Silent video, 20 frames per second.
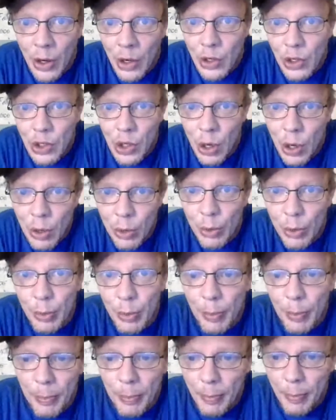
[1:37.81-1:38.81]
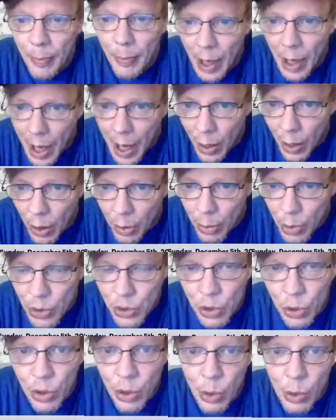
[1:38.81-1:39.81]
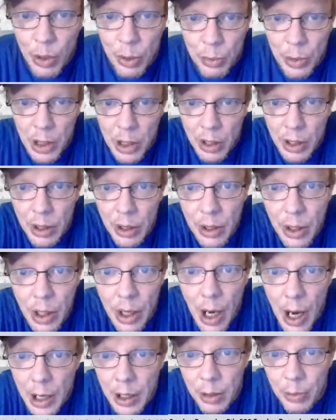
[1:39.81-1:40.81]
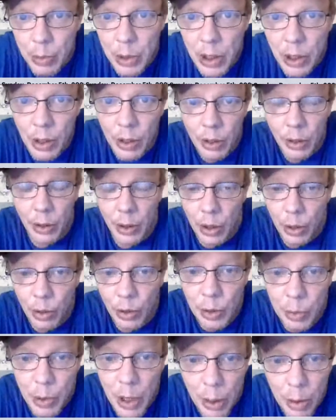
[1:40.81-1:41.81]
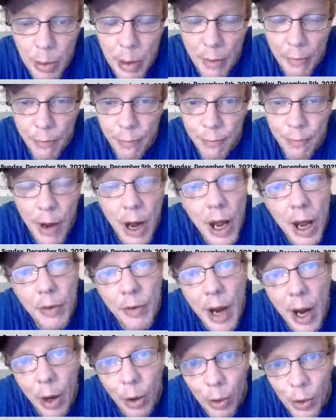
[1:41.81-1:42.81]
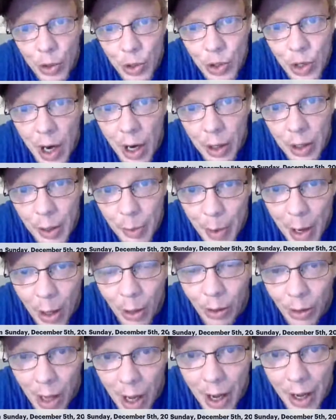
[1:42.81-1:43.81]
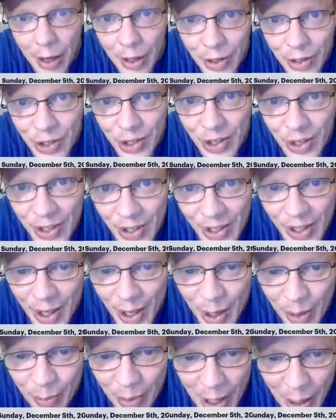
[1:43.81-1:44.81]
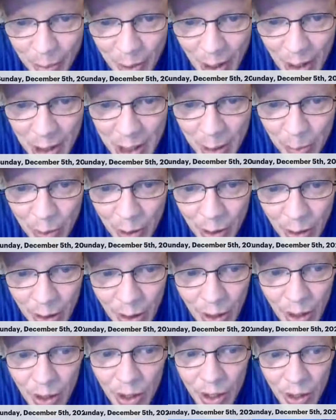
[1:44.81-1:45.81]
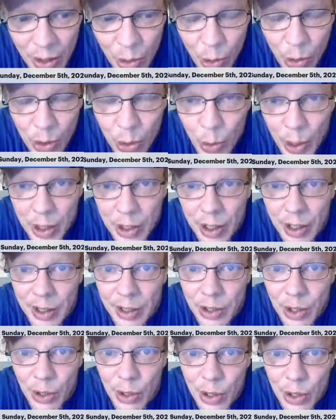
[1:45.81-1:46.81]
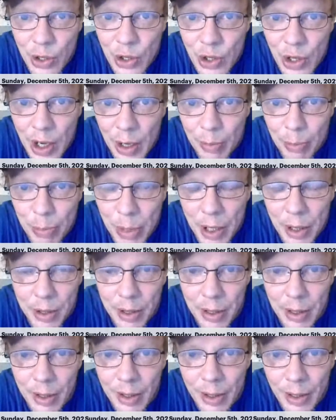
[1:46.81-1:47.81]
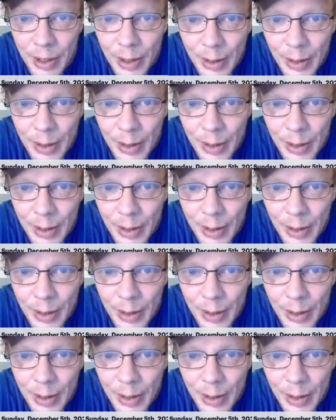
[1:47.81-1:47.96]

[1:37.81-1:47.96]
So I almost don't know where to begin. I could be here literally probably about 5 hours talking about lies, but I'm going to keep it quick, terse, and pithy.